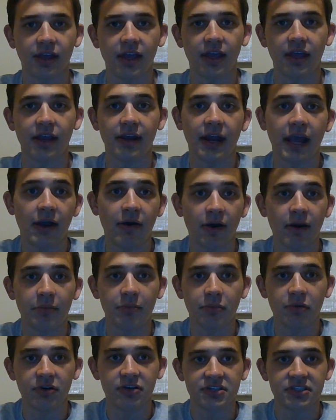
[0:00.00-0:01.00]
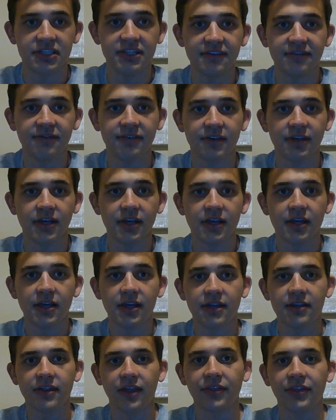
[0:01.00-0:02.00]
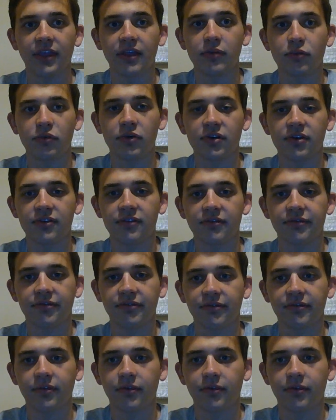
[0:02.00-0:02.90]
and how I perceive that they would have